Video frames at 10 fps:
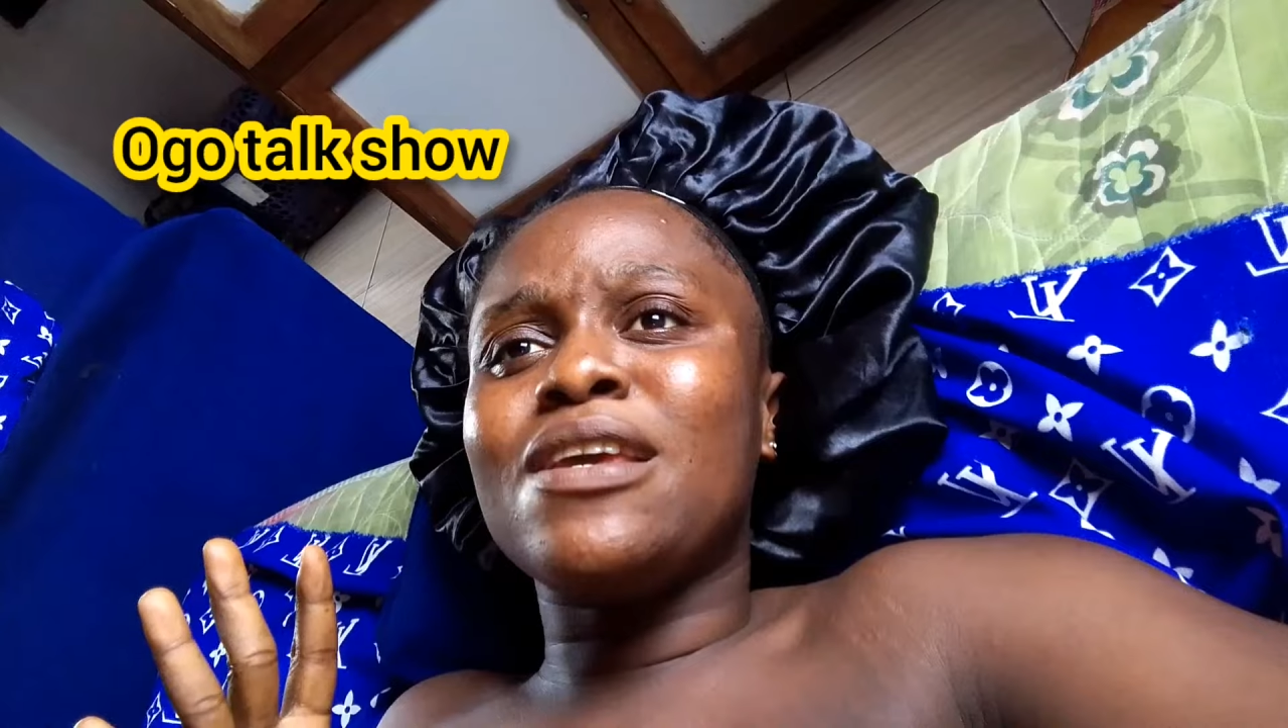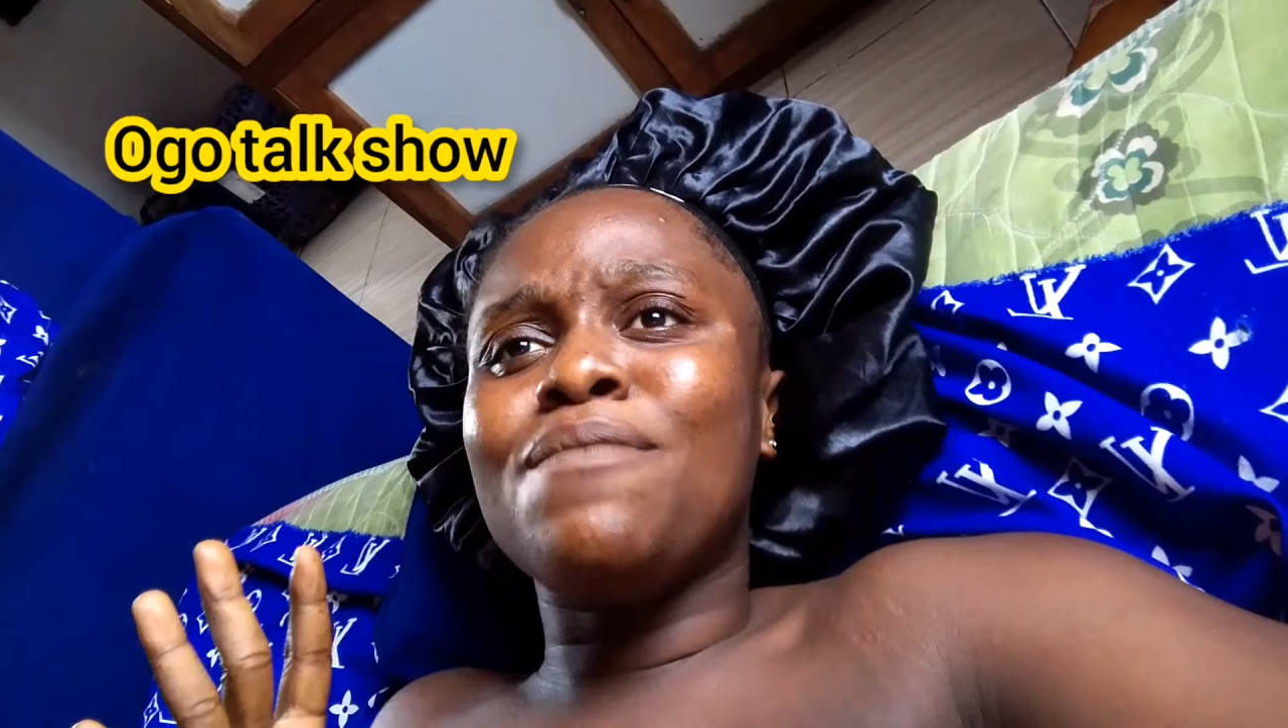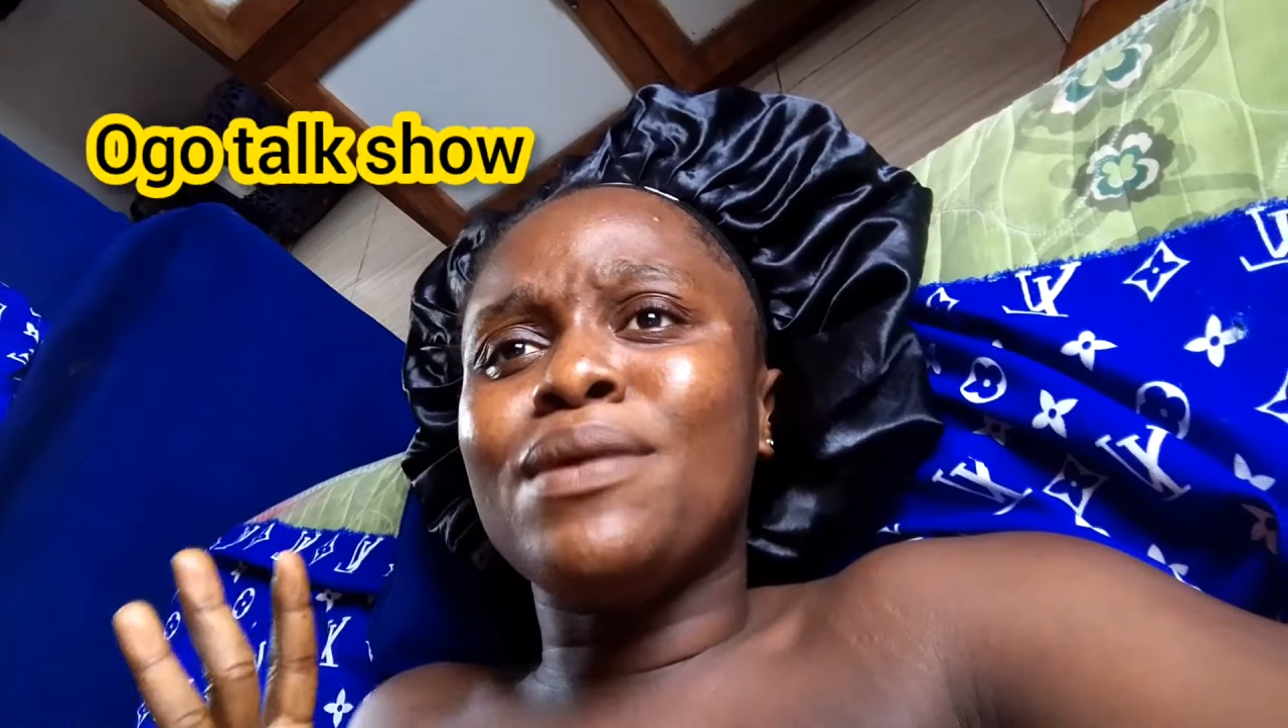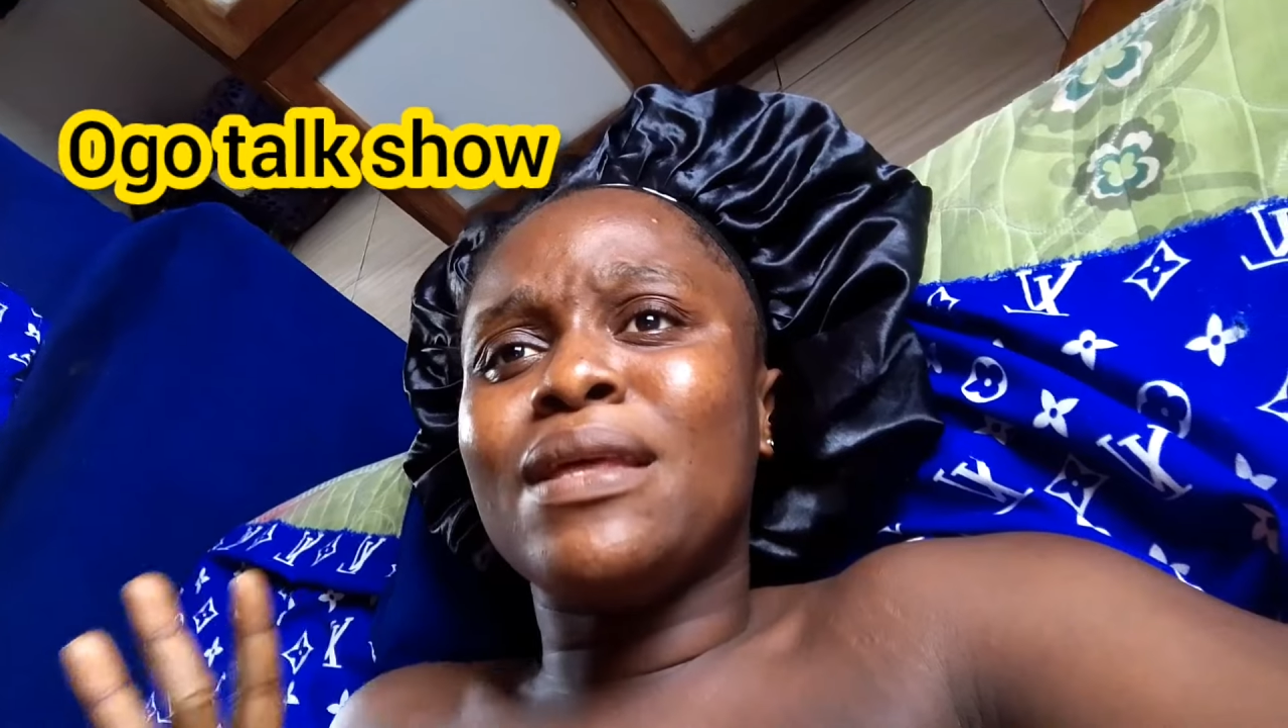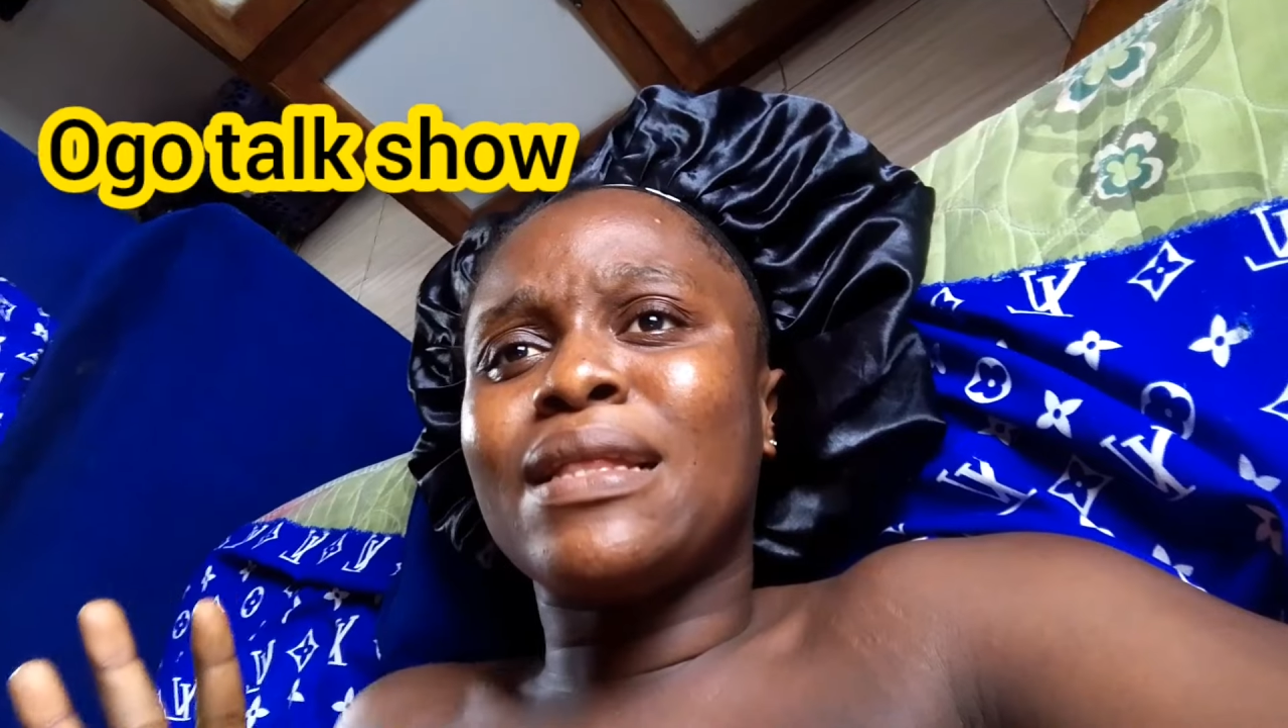
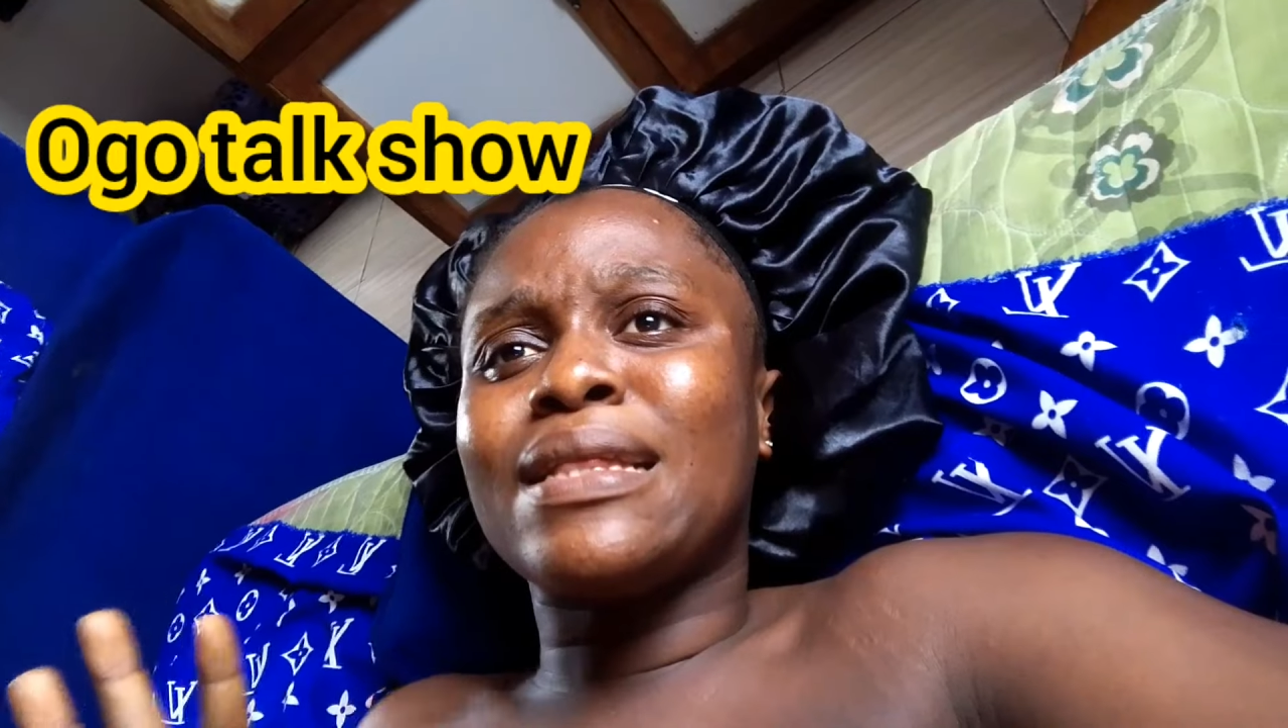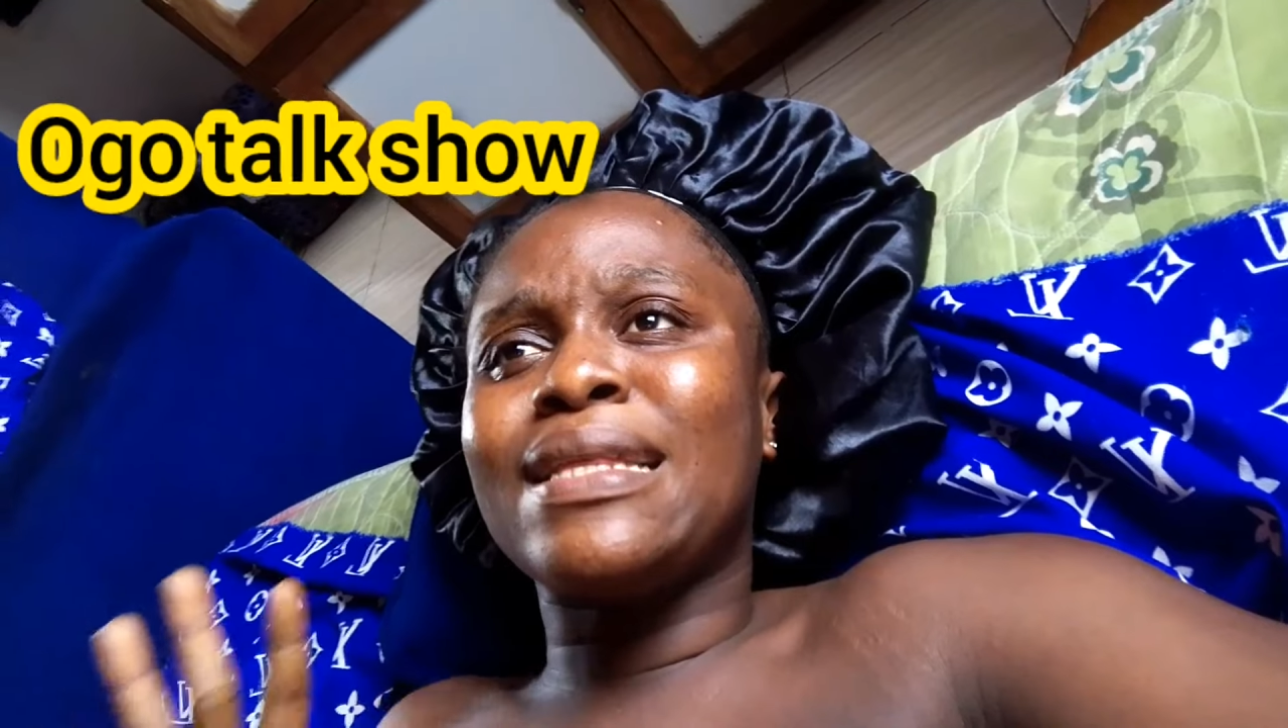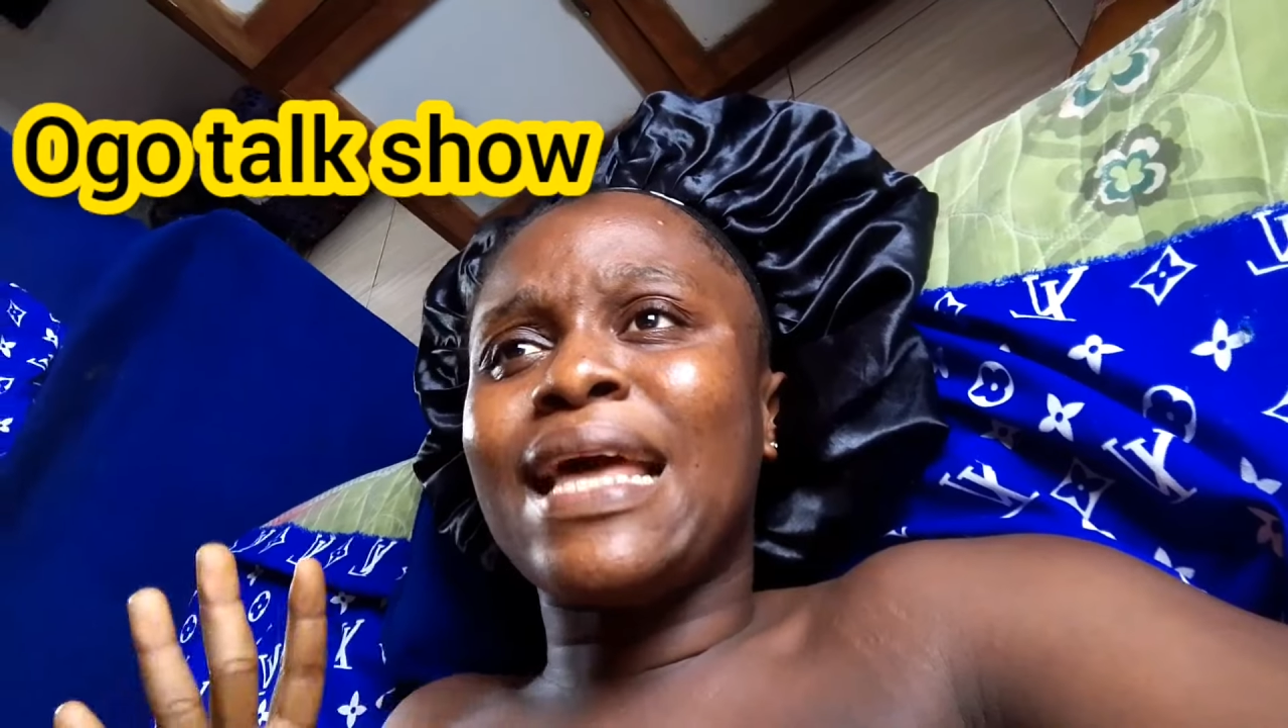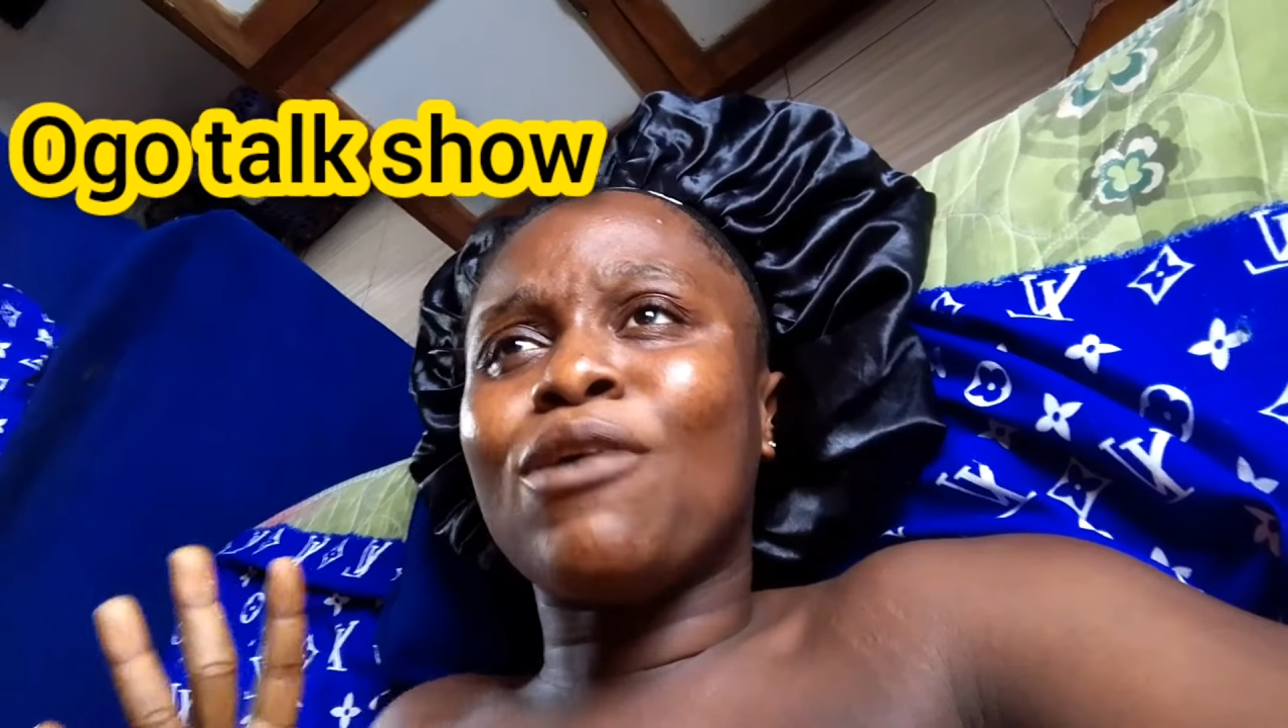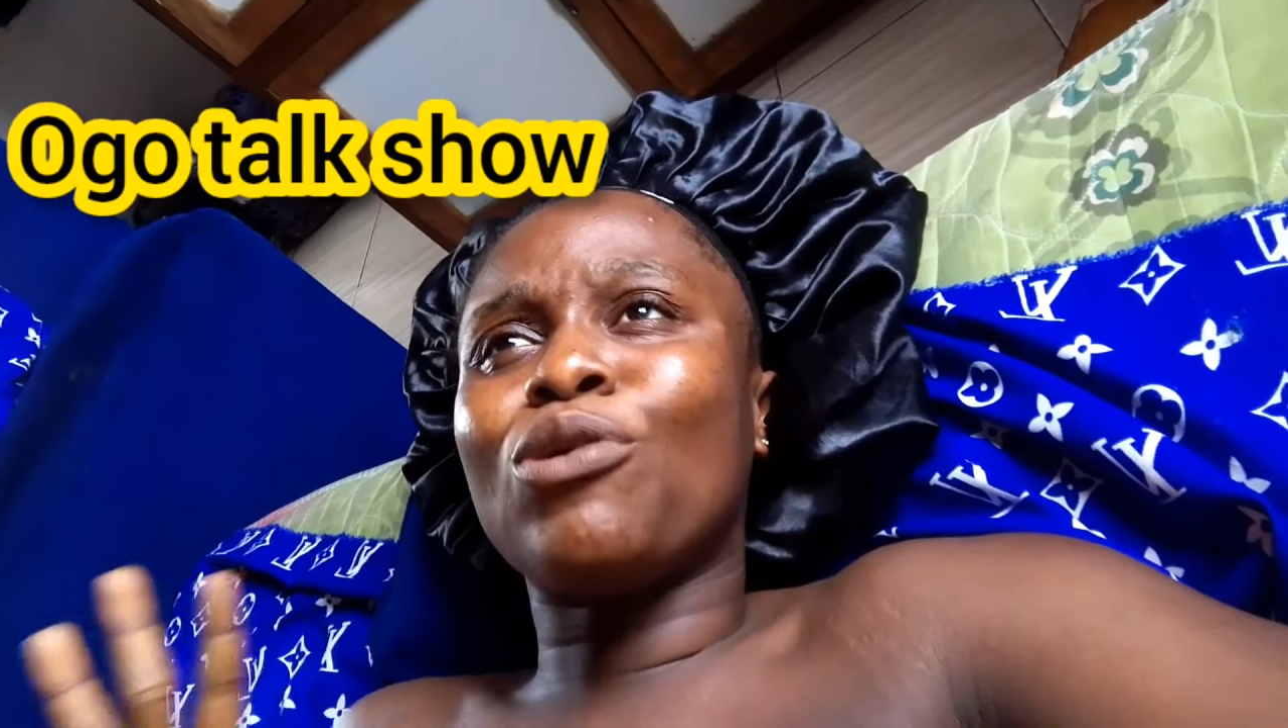immediately, like,